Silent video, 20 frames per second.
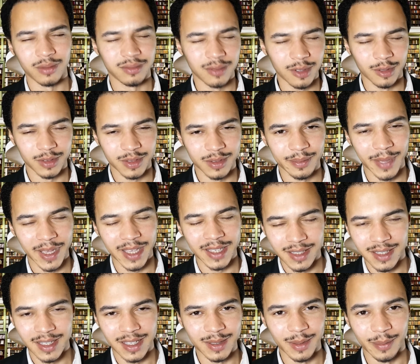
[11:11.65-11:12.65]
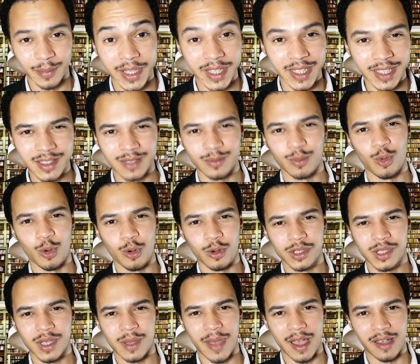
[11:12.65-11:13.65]
not debates, there ends up being these
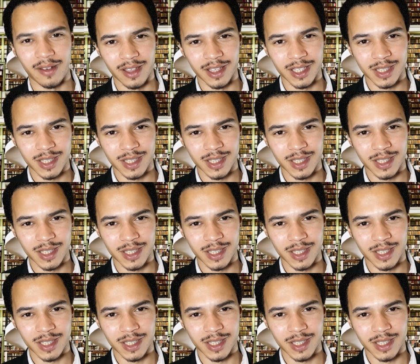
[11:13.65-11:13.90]
wars about